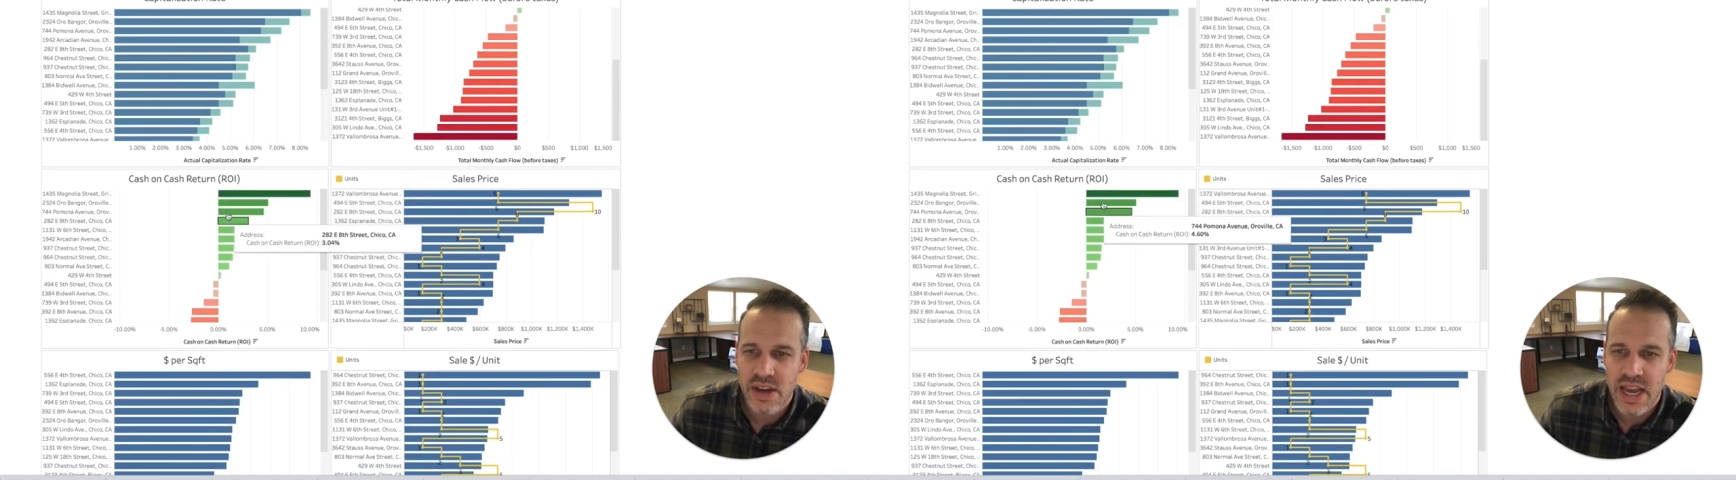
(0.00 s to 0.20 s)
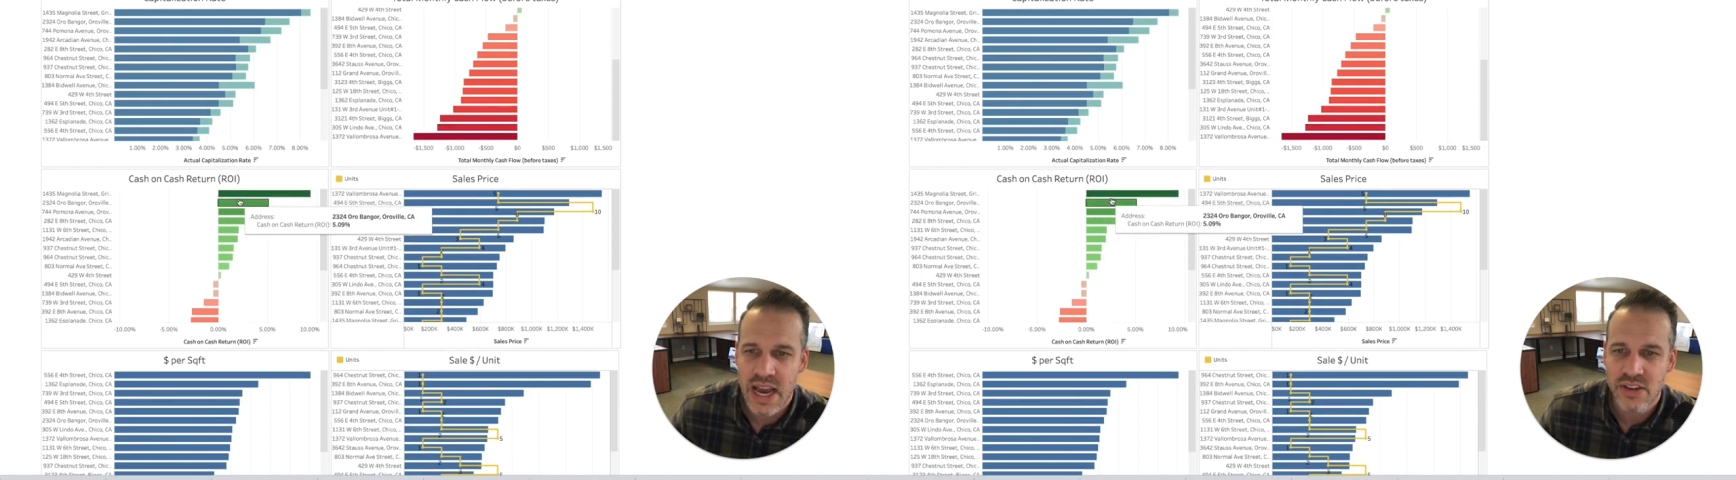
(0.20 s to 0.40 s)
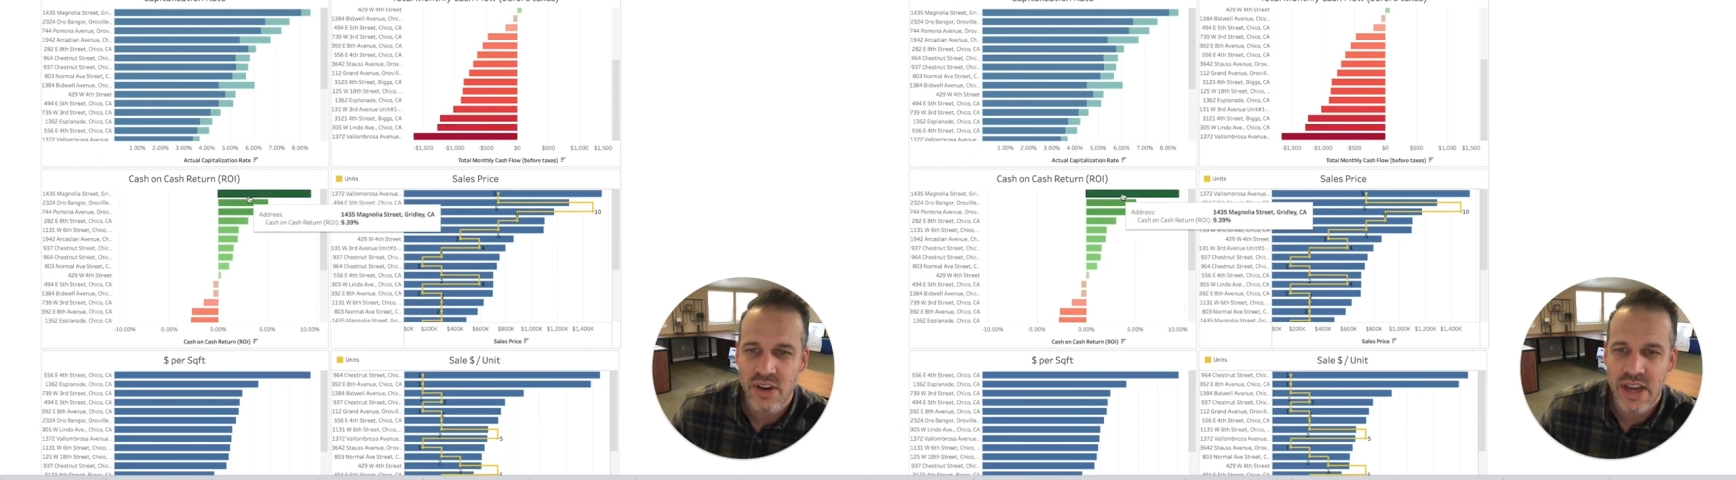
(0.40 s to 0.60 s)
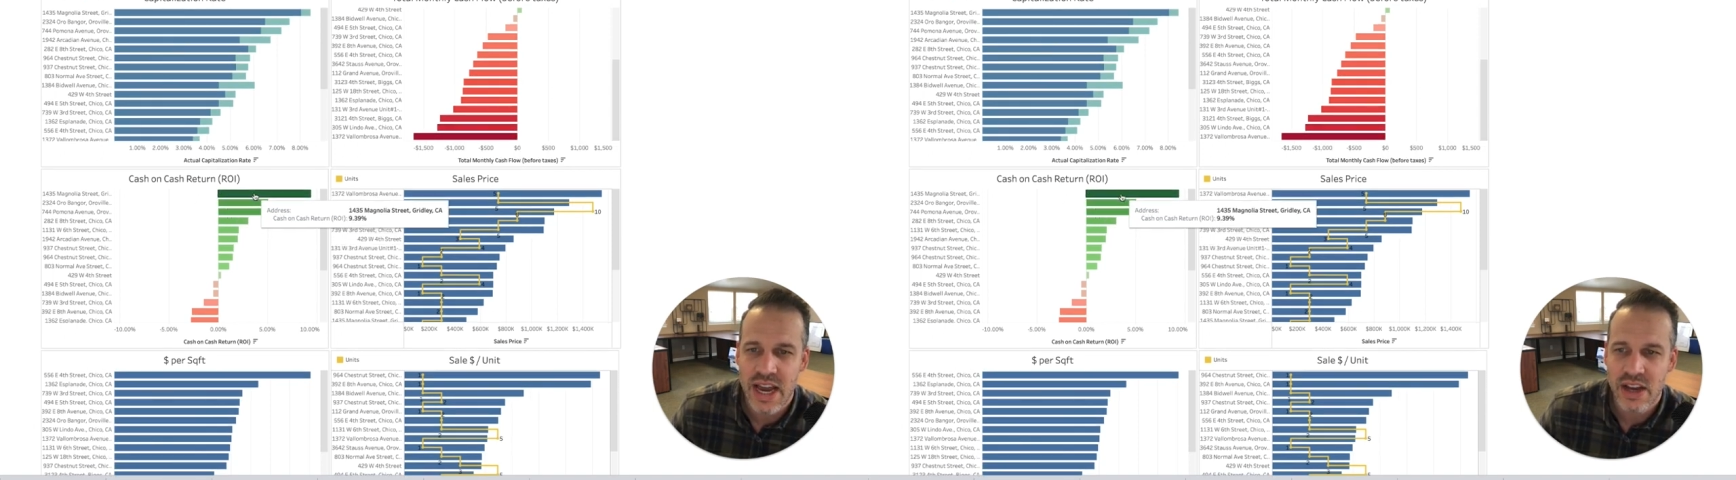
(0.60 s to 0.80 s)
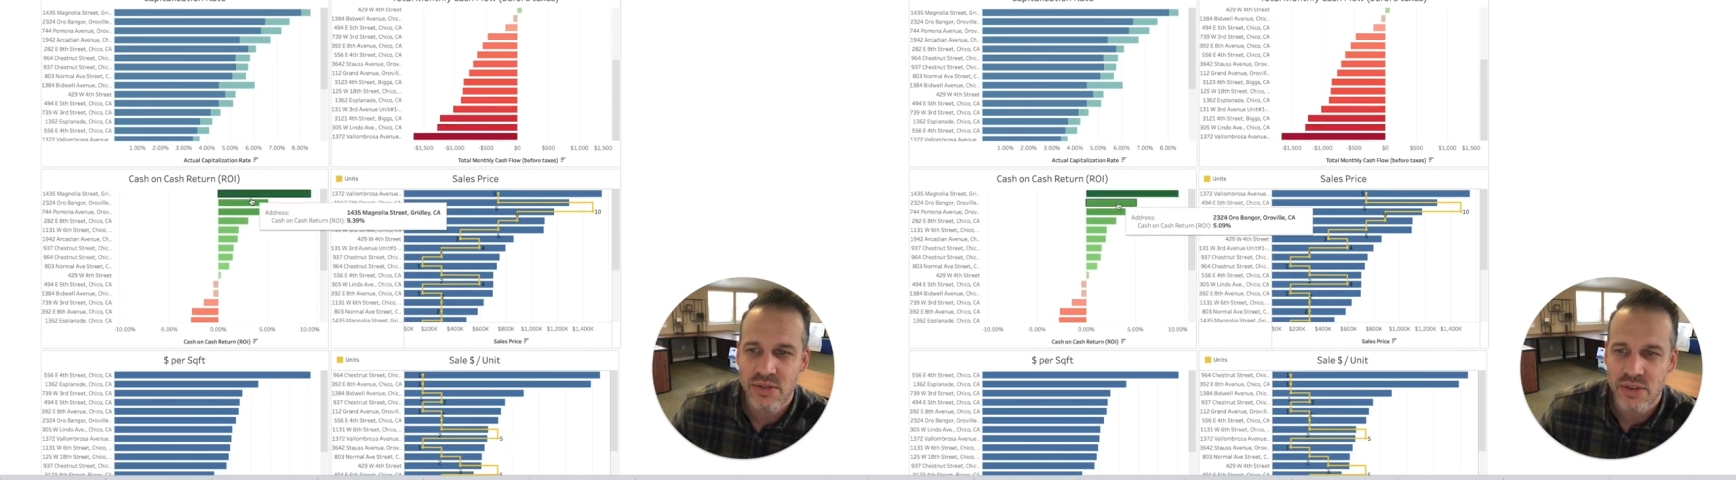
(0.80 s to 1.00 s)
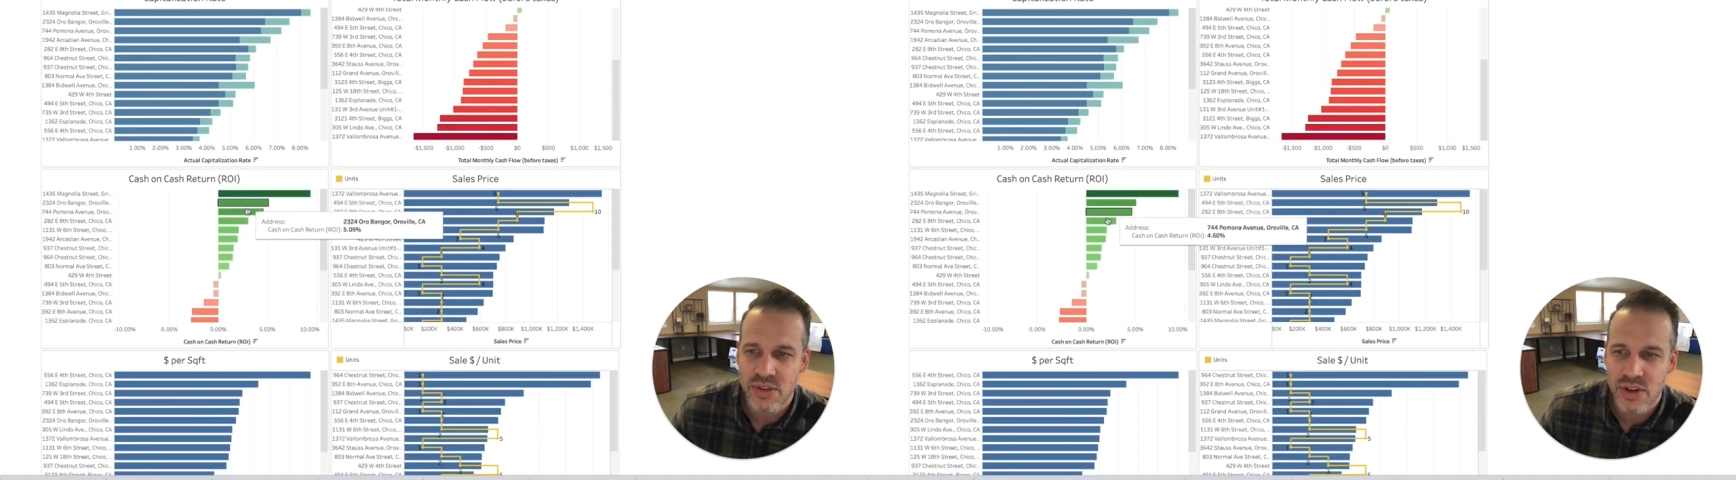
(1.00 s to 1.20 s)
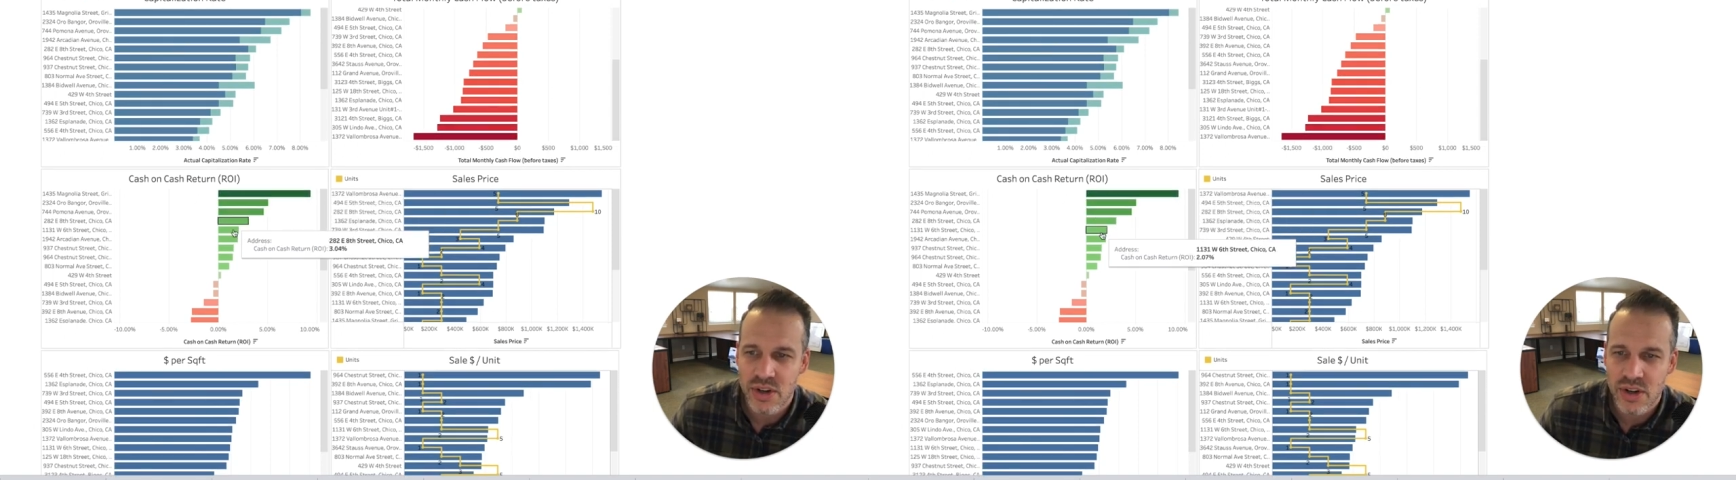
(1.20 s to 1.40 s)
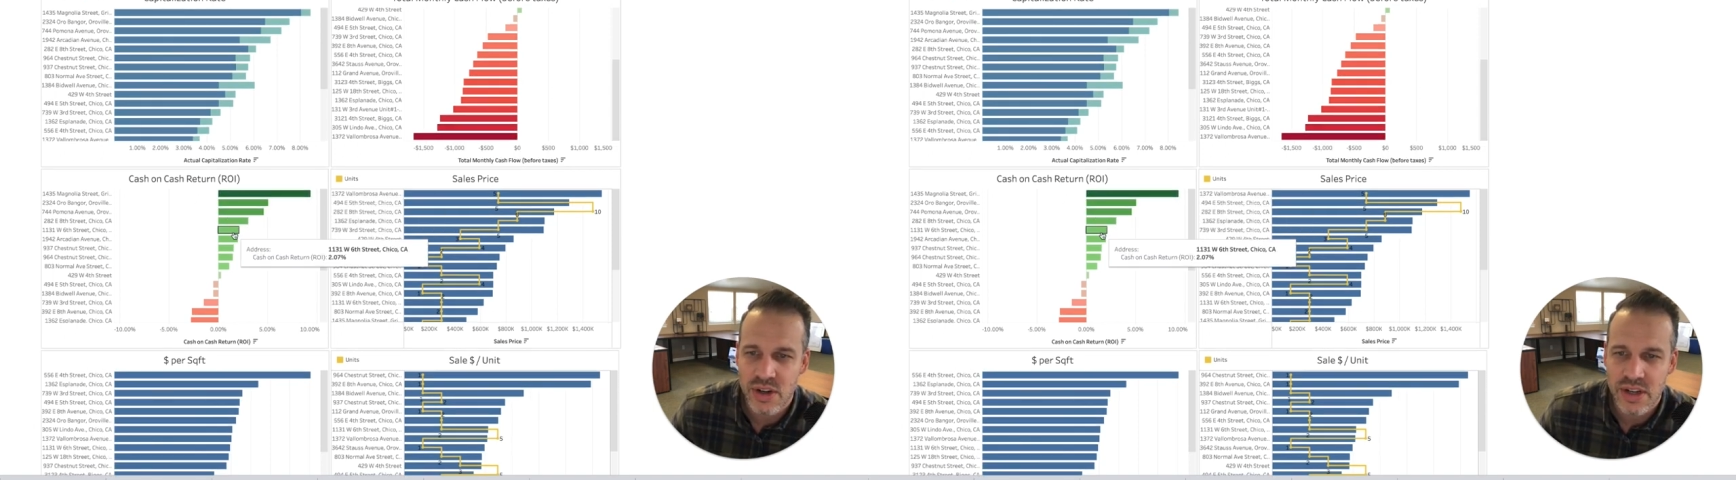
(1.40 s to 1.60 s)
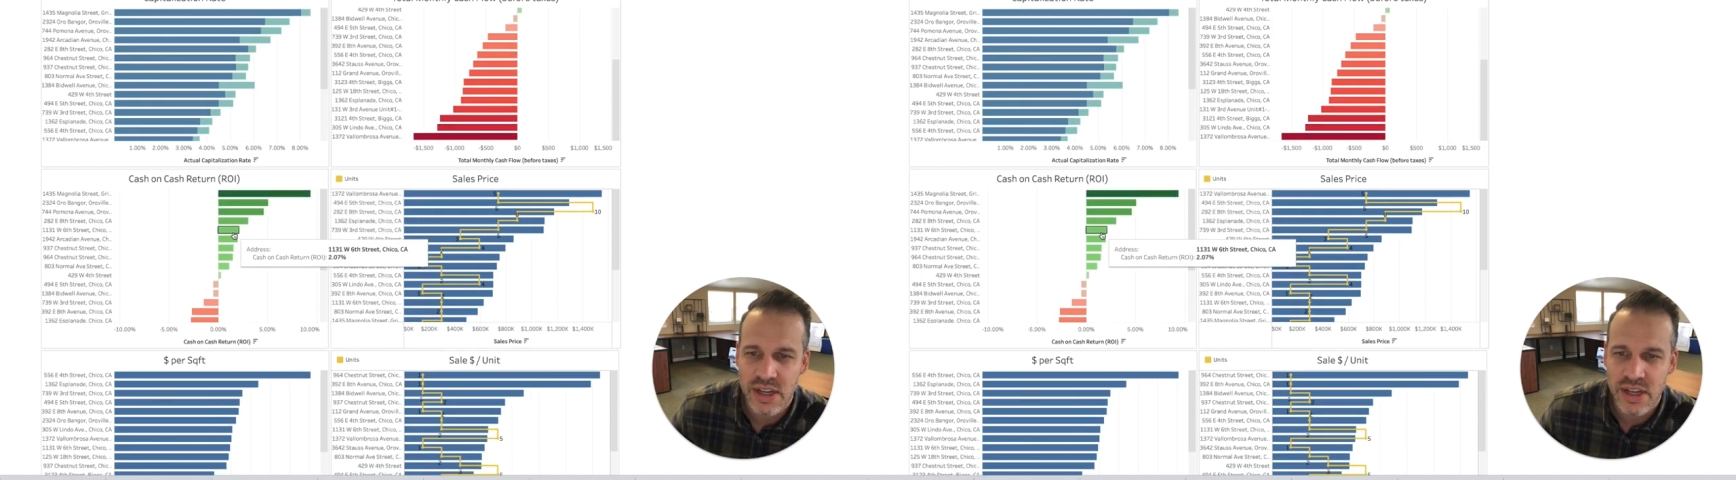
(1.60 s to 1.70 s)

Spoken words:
cash on cash return.